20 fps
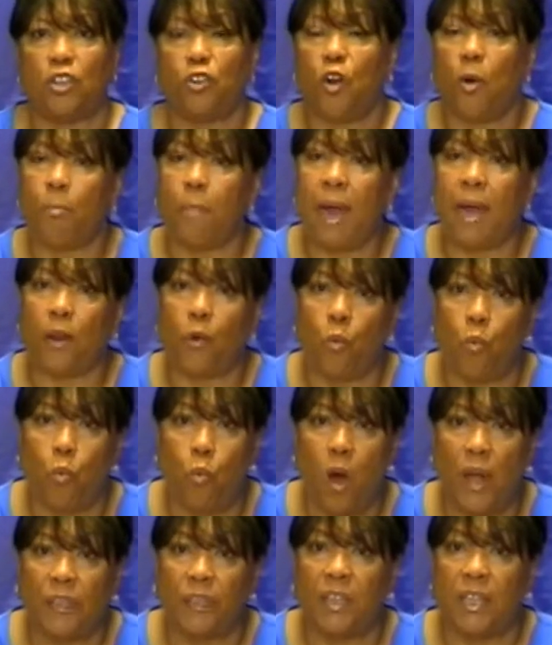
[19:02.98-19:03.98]
no matter
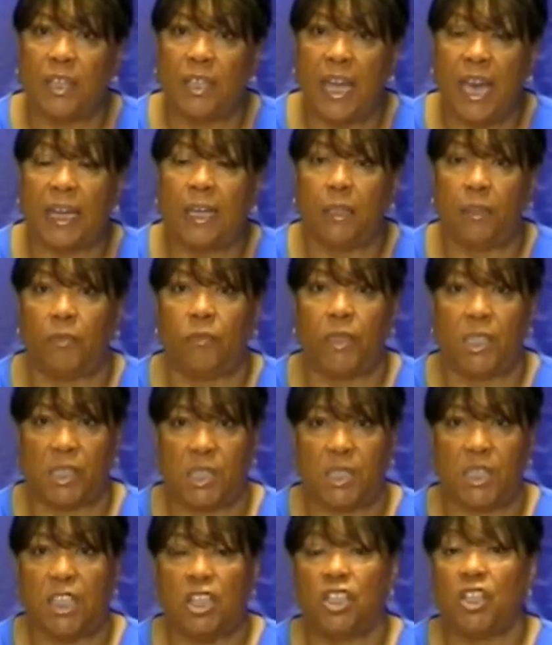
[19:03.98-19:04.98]
what the negative
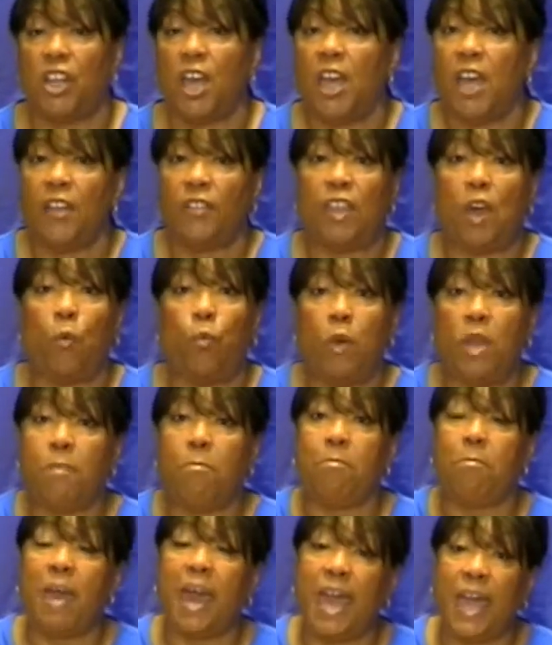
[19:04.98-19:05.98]
decision that we
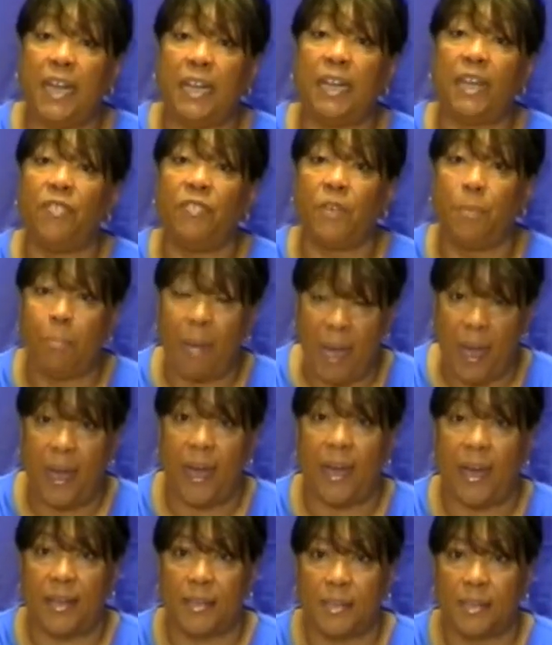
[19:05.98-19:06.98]
made in the
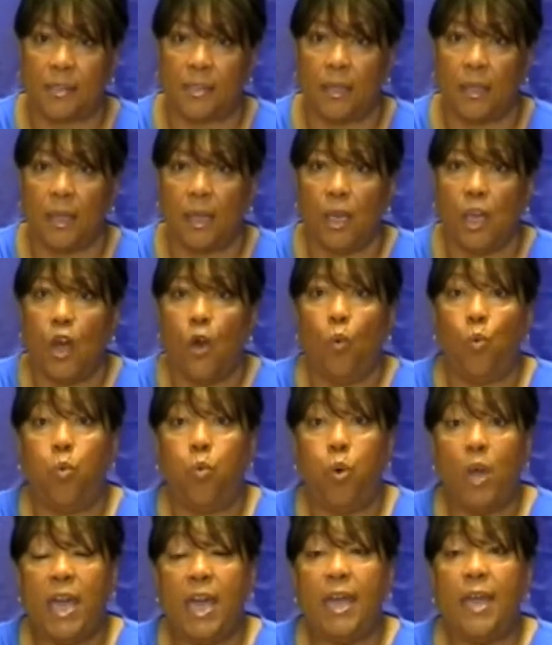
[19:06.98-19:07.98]
past,
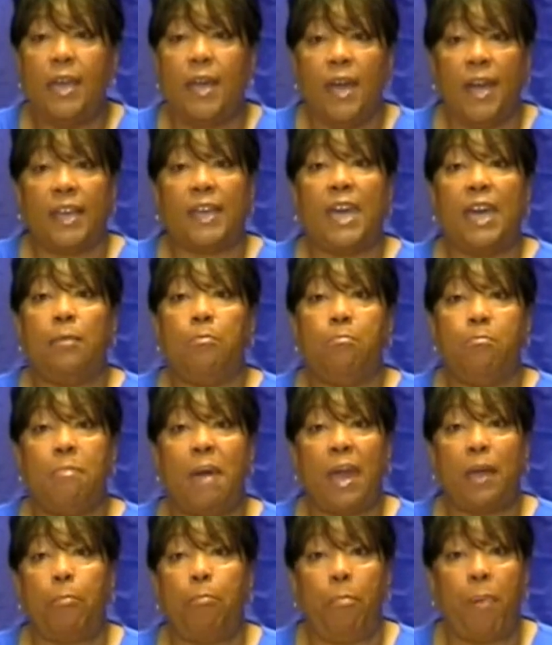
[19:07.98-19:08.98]
we can
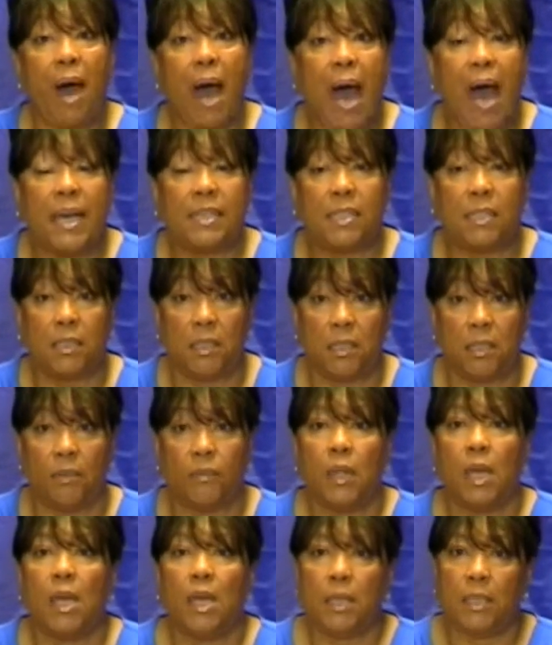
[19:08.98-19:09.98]
make positive
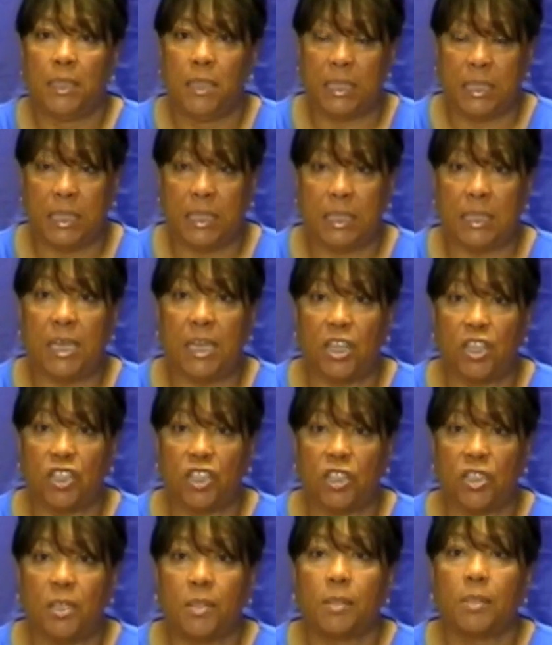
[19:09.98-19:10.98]

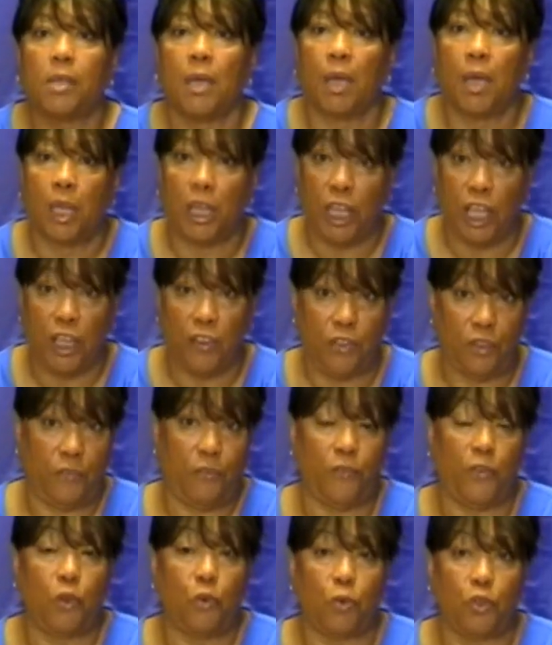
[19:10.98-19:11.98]
decisions in the
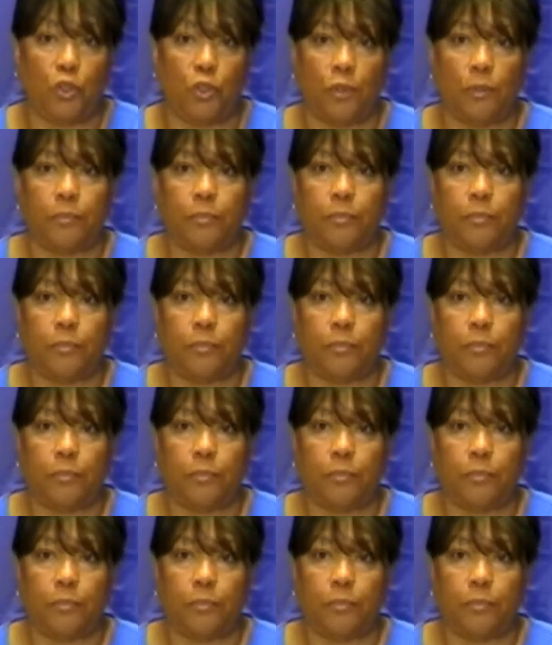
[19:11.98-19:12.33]
future